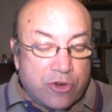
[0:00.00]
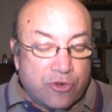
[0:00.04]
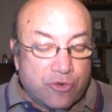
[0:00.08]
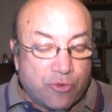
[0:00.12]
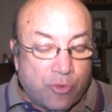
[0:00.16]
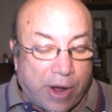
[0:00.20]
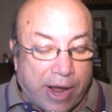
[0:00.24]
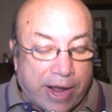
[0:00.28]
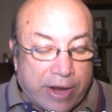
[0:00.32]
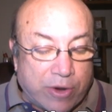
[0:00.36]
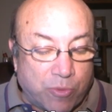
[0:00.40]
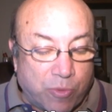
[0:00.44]

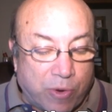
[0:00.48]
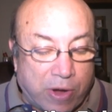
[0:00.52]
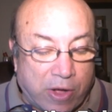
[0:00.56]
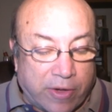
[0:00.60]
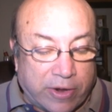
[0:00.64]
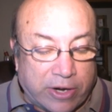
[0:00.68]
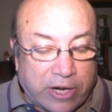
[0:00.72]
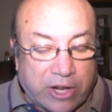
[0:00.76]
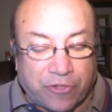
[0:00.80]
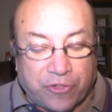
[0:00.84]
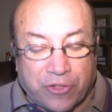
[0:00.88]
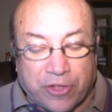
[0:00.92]
trained well,
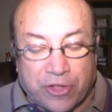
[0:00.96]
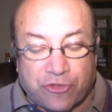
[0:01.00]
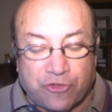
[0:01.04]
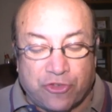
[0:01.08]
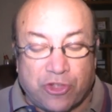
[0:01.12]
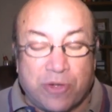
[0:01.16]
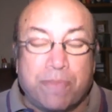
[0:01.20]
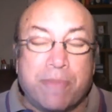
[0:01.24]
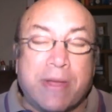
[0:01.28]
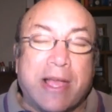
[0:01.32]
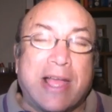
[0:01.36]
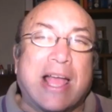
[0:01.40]
and I think
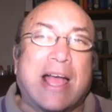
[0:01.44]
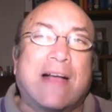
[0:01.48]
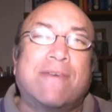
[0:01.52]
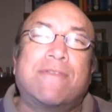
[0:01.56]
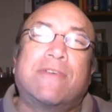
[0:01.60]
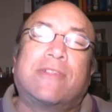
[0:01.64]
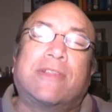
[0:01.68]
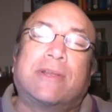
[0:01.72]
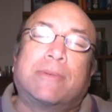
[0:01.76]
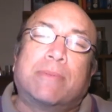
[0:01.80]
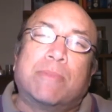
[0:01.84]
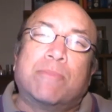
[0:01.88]
she may have
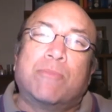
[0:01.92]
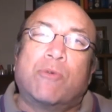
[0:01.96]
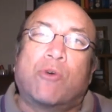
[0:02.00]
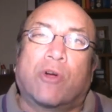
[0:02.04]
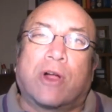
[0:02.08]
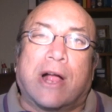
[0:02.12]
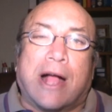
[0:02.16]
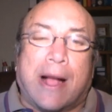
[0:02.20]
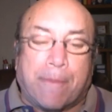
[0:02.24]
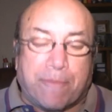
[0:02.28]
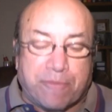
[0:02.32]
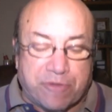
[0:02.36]
a little bit
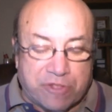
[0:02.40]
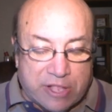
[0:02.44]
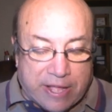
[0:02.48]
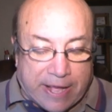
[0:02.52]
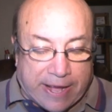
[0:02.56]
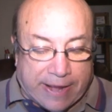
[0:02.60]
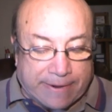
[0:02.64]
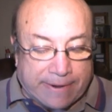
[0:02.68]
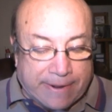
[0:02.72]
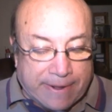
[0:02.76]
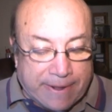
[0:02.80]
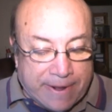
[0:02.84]
more
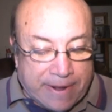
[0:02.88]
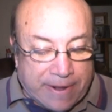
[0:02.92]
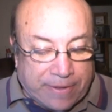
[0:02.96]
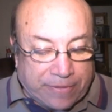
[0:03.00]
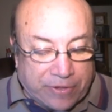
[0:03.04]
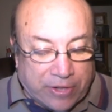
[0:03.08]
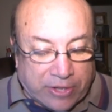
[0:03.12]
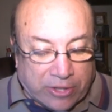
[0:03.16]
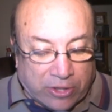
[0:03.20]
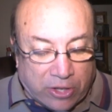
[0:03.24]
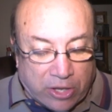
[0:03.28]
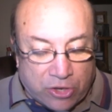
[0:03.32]
upside
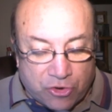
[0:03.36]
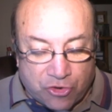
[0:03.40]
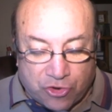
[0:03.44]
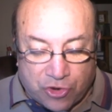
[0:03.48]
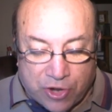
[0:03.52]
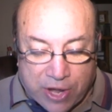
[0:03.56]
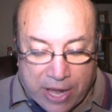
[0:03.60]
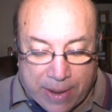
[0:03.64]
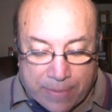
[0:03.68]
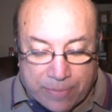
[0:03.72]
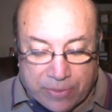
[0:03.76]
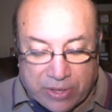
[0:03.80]
than
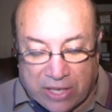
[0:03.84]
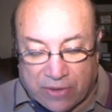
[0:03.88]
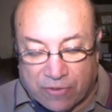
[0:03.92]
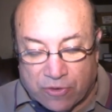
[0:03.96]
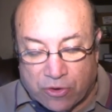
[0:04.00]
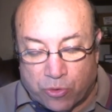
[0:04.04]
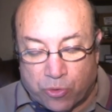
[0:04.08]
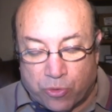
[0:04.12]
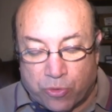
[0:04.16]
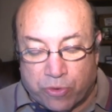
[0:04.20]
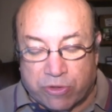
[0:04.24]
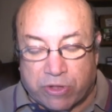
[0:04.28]
Lunchtime
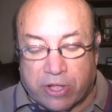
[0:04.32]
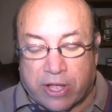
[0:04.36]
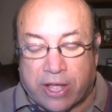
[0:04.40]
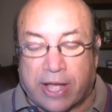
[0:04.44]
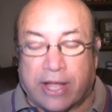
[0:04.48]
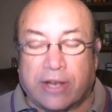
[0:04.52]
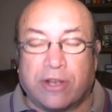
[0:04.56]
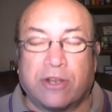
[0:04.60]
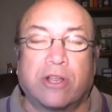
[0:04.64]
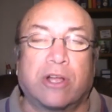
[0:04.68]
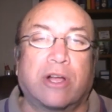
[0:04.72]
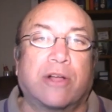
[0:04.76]
Diva, who has
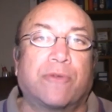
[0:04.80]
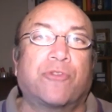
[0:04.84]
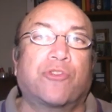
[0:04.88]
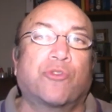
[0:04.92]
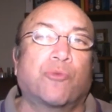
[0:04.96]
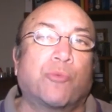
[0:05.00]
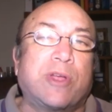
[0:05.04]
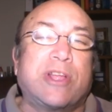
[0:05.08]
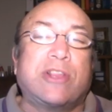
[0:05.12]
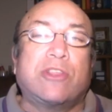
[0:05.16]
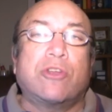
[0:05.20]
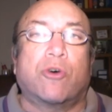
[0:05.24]
had
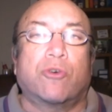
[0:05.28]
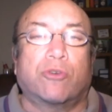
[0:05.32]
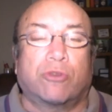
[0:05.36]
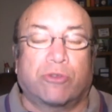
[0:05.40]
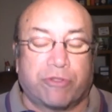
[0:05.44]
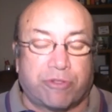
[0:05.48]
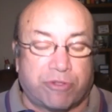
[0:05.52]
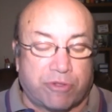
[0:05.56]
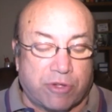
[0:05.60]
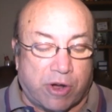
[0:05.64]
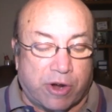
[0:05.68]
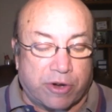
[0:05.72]
3
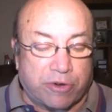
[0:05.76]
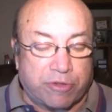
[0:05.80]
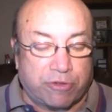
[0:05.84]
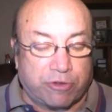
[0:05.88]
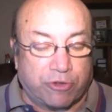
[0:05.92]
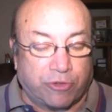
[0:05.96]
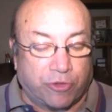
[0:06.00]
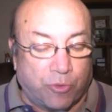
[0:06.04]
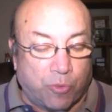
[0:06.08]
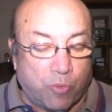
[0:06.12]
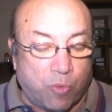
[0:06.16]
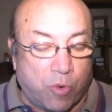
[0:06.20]
total starts
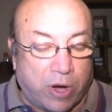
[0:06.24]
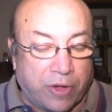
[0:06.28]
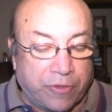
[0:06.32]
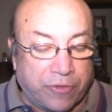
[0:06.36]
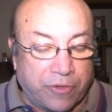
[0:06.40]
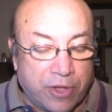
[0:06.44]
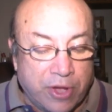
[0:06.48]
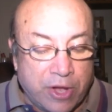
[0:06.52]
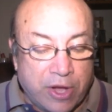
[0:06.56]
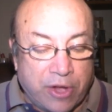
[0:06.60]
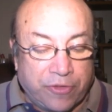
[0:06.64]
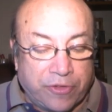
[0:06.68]
to the
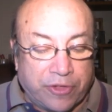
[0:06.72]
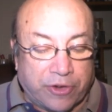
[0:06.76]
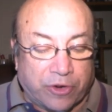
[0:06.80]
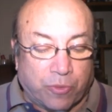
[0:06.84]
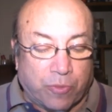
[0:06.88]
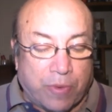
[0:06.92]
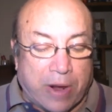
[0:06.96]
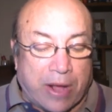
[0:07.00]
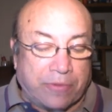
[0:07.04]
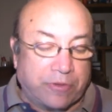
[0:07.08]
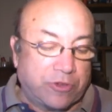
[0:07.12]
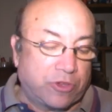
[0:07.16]
one that
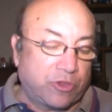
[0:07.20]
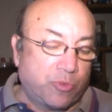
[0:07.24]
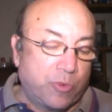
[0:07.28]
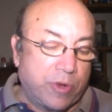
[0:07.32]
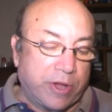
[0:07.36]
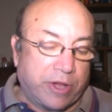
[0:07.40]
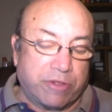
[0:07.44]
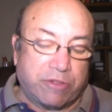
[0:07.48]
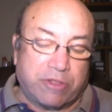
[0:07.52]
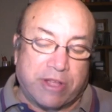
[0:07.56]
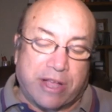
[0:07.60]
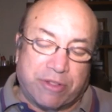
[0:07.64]
Around the
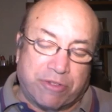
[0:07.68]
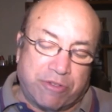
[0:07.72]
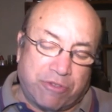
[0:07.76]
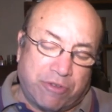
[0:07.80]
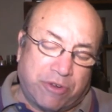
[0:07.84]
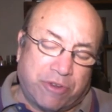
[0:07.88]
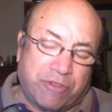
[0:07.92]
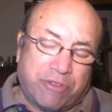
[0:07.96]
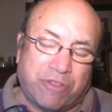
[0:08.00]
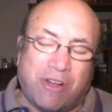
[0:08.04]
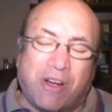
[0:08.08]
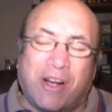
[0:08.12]
Twig has had.
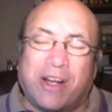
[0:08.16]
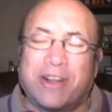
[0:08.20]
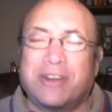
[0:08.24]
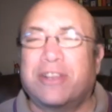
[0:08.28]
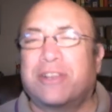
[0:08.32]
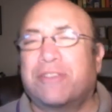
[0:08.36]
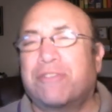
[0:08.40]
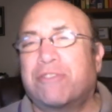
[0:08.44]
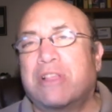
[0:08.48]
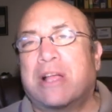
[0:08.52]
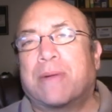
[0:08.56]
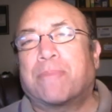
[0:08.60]
So it's hard
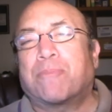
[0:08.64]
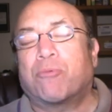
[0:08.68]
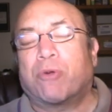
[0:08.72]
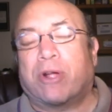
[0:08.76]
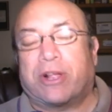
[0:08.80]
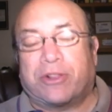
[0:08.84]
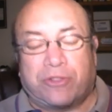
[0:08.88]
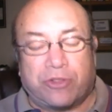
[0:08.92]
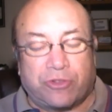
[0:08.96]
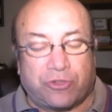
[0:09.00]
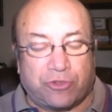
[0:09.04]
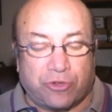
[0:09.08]
to
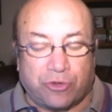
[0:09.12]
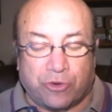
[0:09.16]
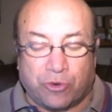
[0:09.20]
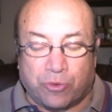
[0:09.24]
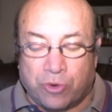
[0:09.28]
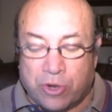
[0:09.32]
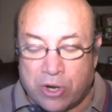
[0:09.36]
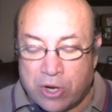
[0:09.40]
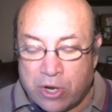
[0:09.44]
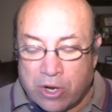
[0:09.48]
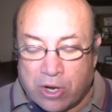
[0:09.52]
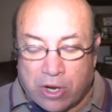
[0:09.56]
separate the
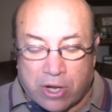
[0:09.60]
two.